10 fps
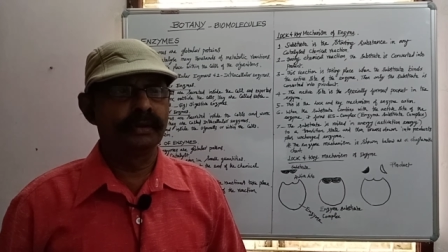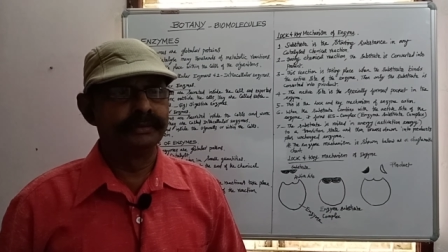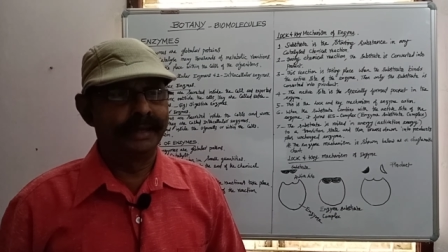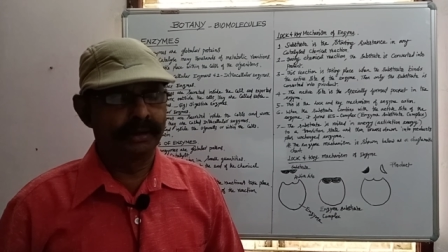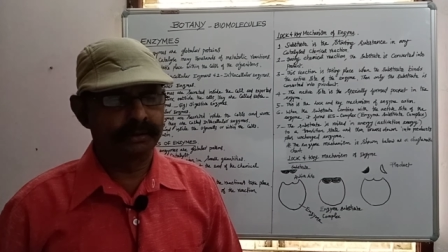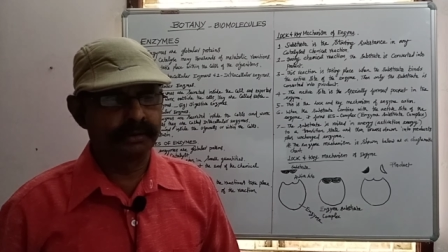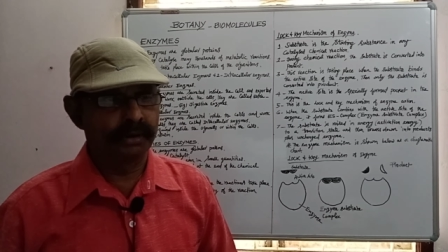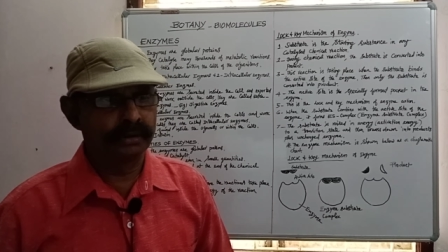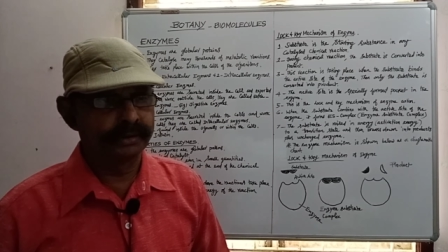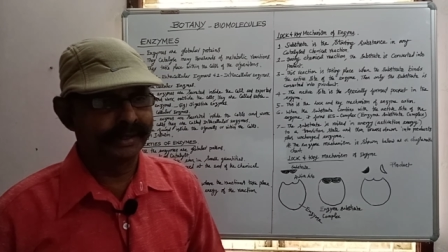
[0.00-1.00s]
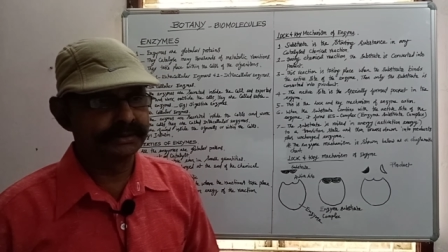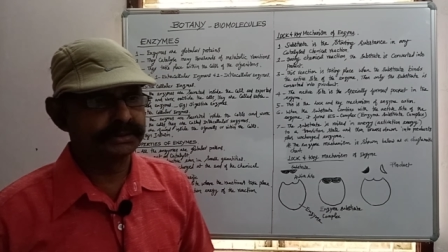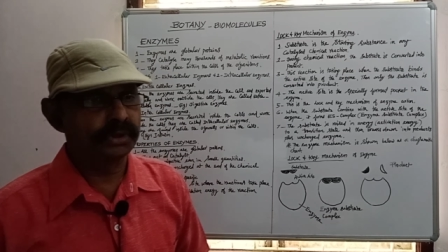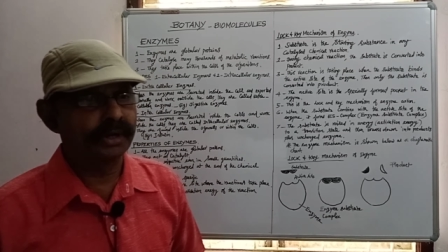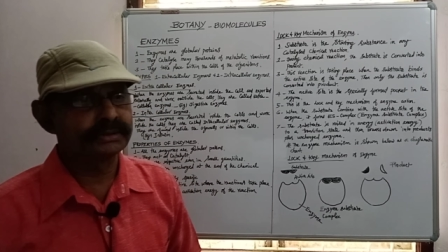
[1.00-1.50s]
They are called
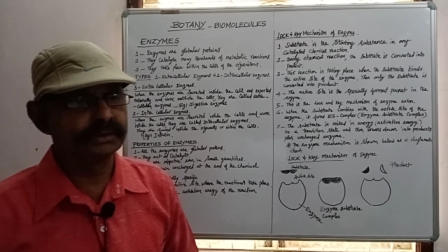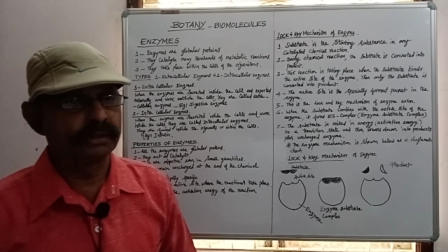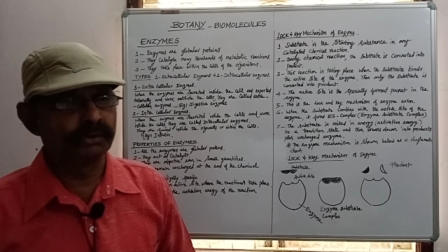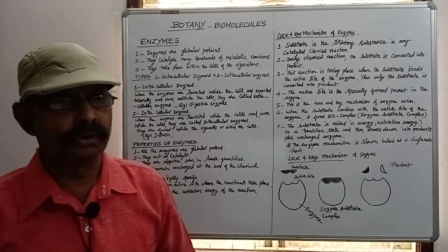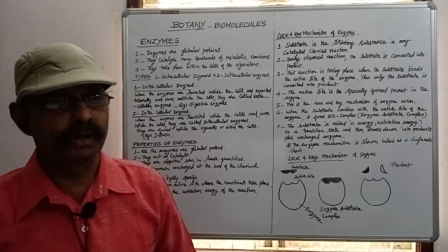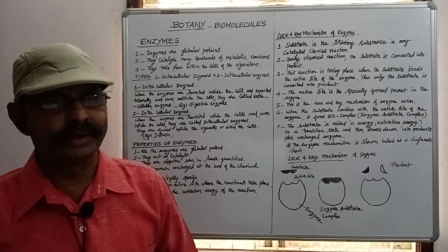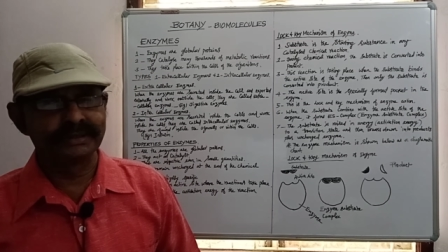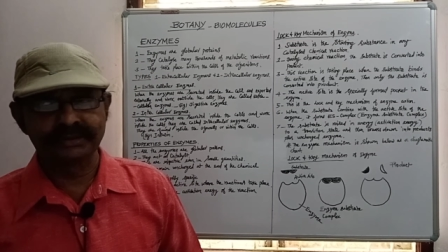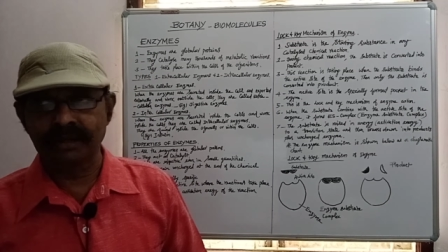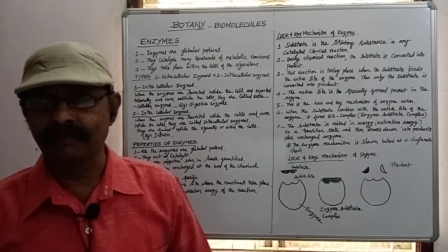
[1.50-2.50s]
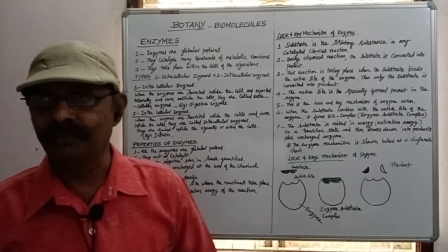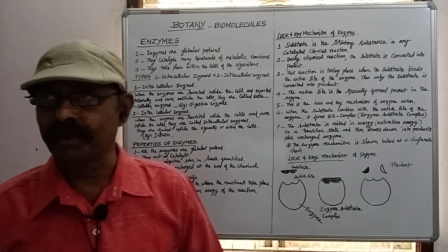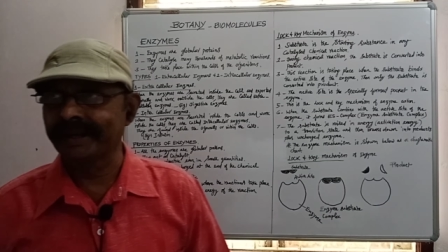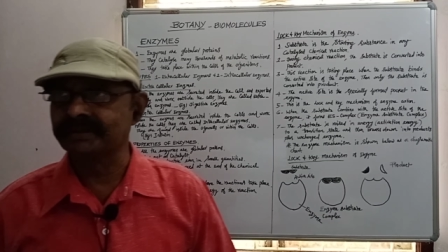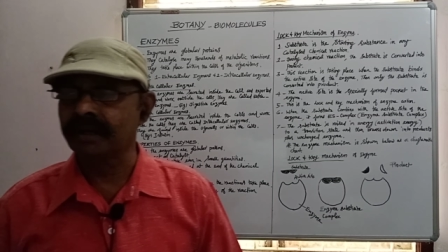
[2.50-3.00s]
extracellular enzymes.
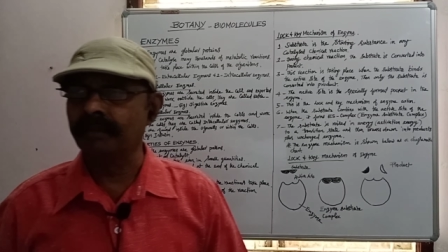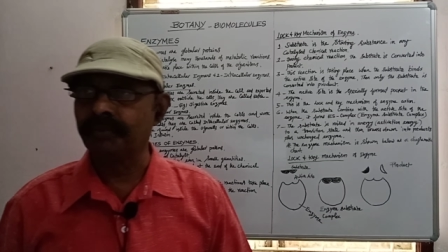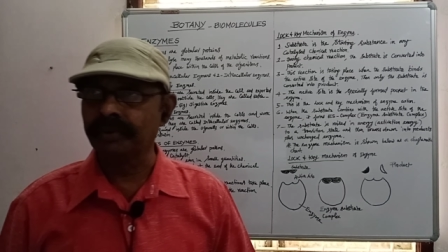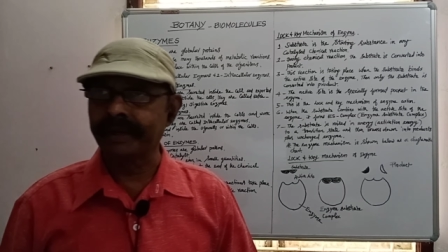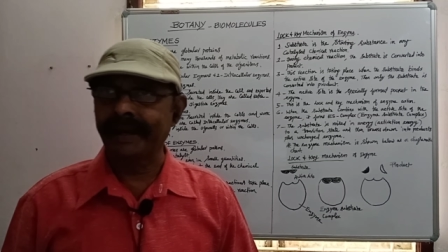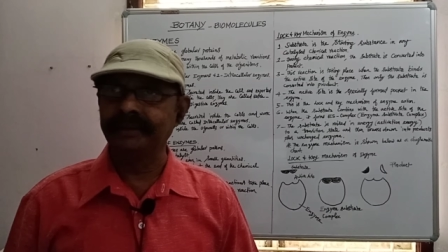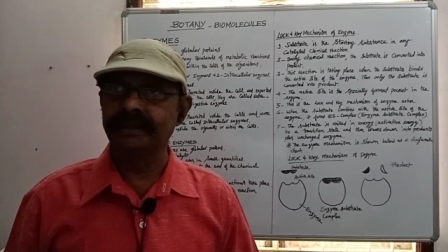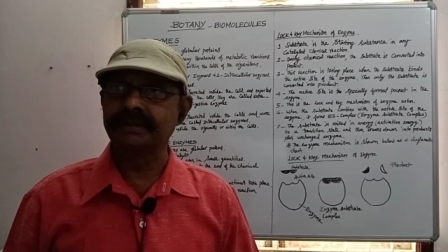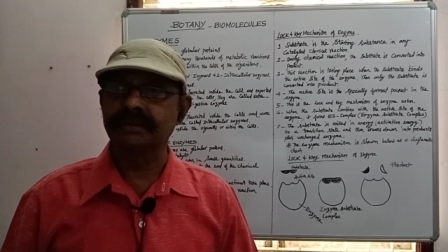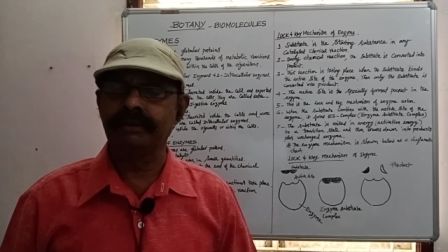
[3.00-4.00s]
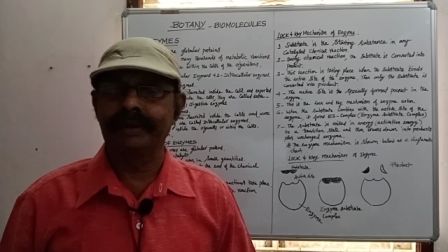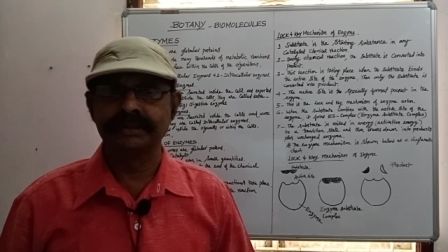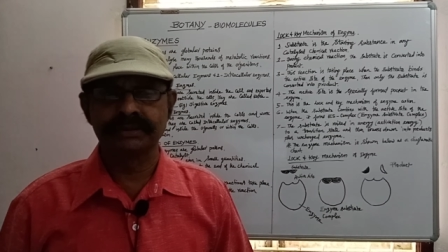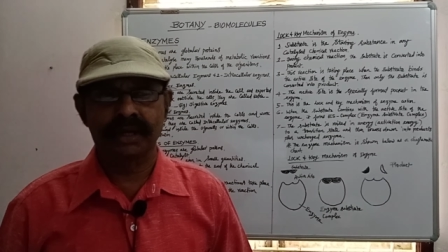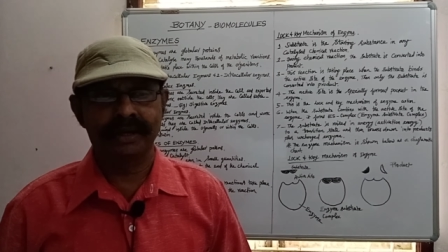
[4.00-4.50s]
For example, digestive
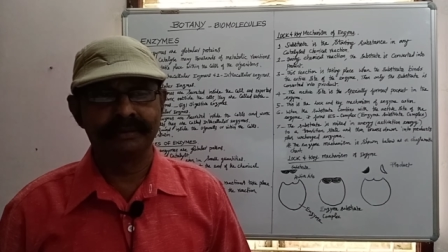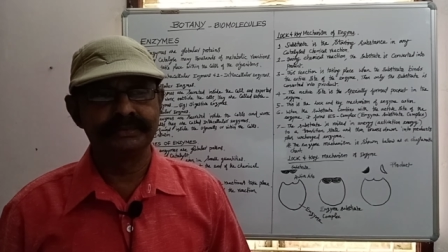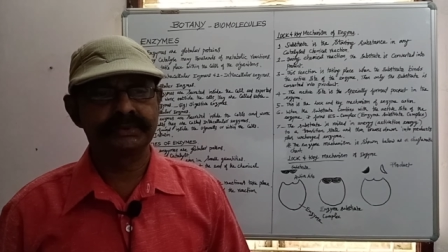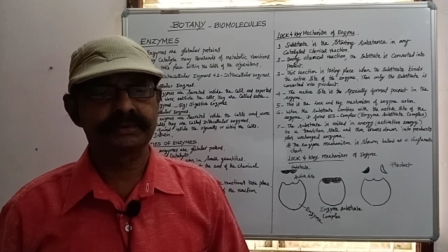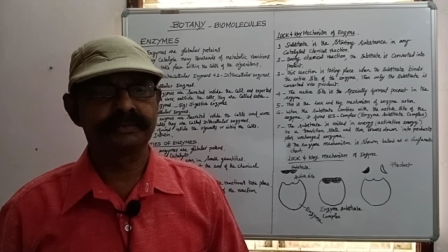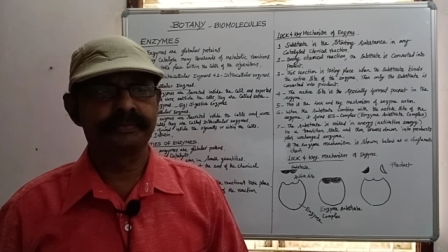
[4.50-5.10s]
enzymes.